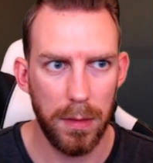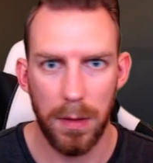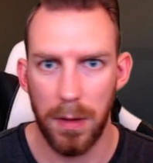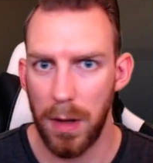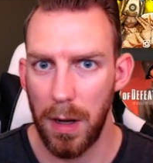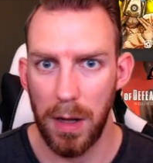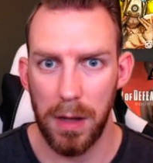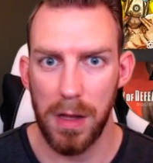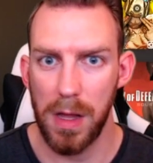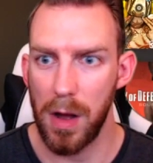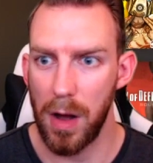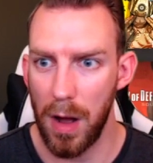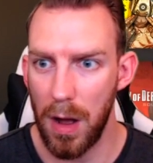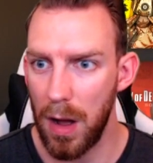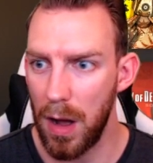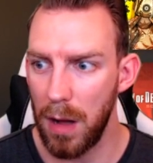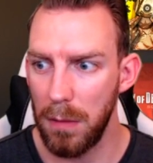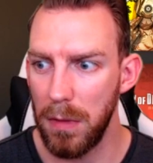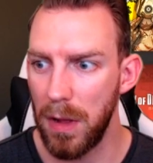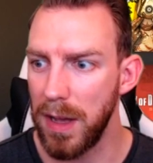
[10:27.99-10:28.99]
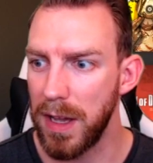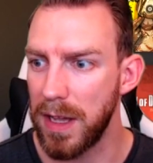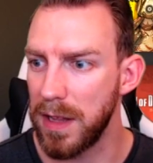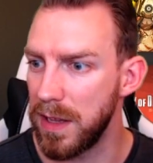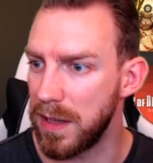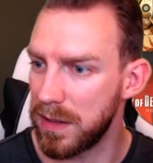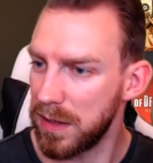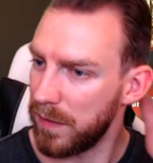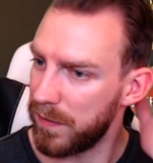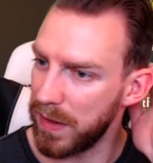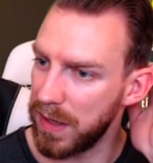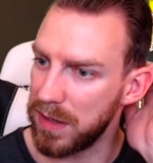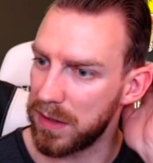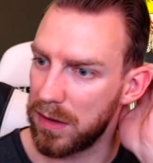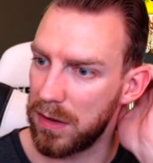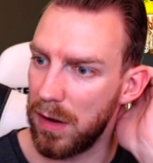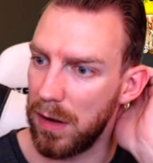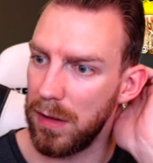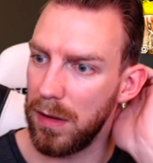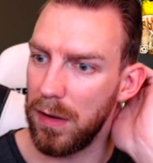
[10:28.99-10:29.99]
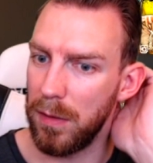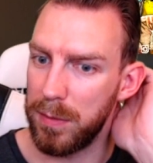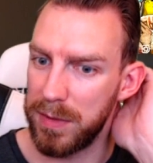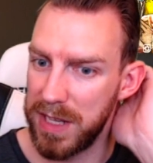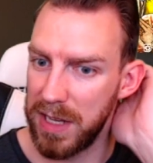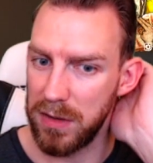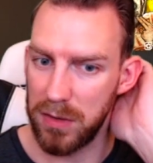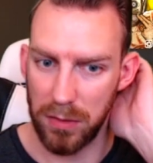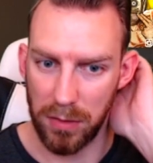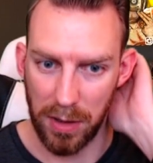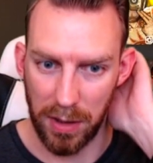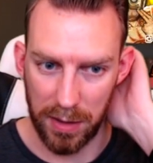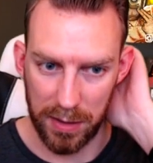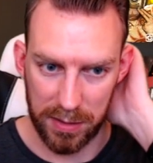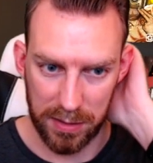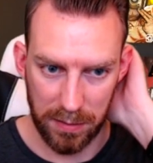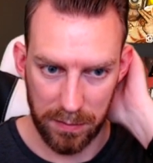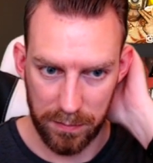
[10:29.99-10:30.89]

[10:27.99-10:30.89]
I don't know, I'm liking this. I think it's got a lot of potential, guys.